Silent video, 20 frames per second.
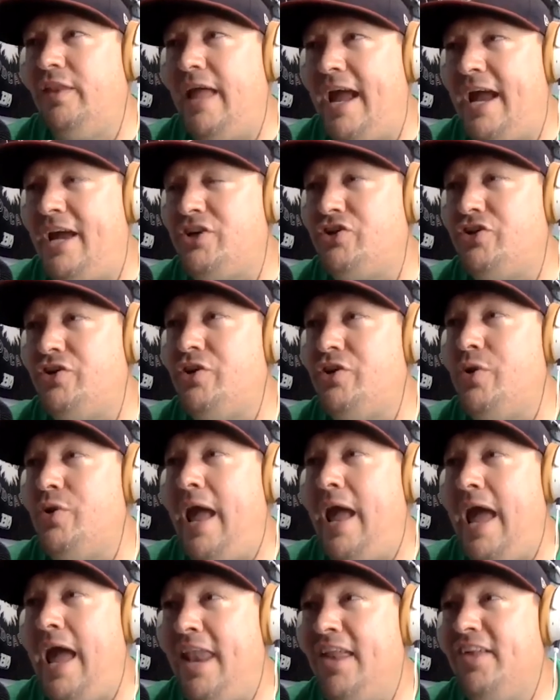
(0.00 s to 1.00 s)
last year. You
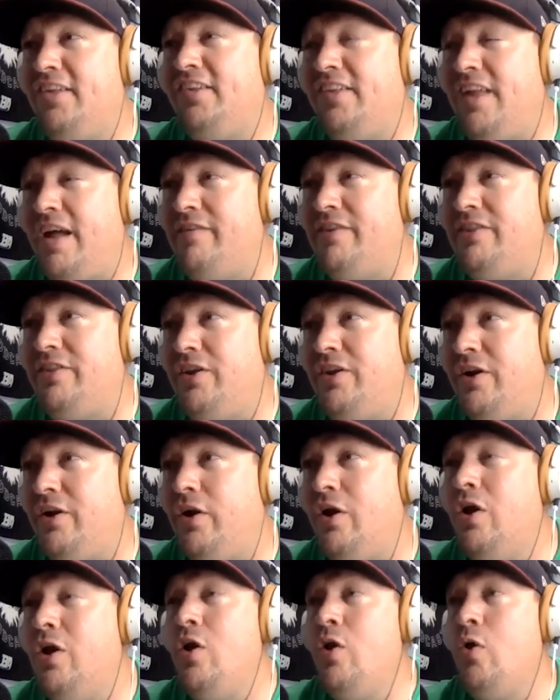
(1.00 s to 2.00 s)
had a seventh
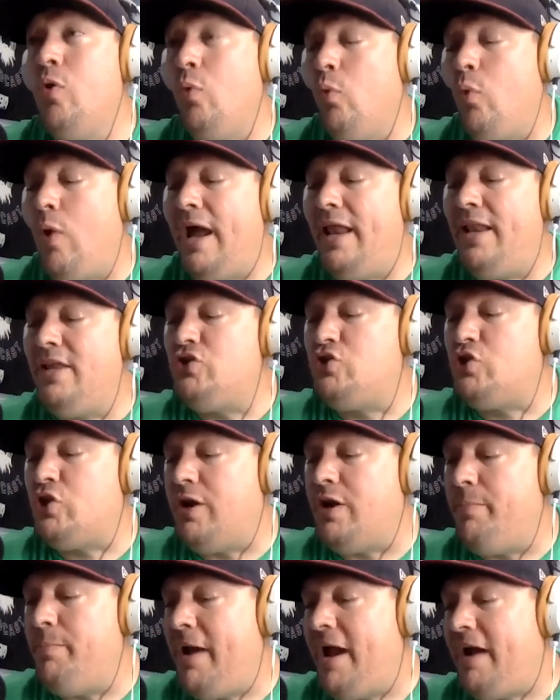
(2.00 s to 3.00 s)
year. Why didn't you
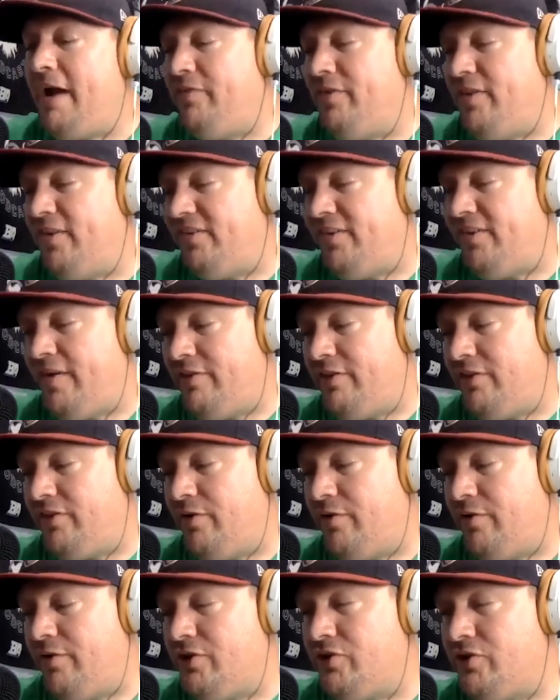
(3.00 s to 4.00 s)
come back for the seventh
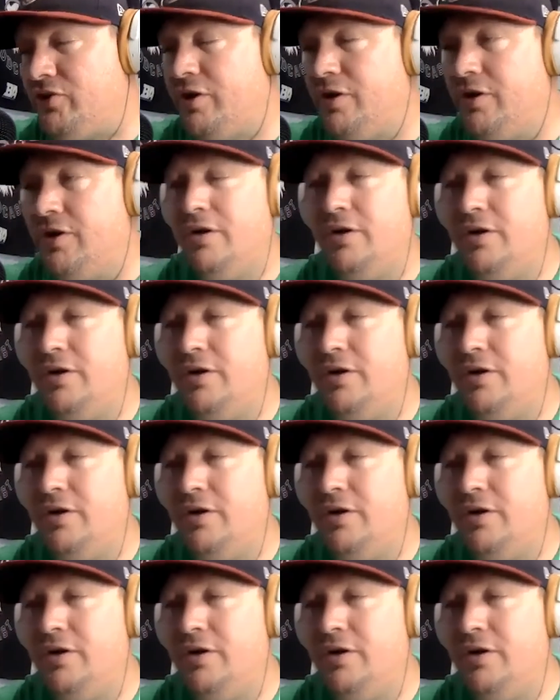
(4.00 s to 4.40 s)
year this year?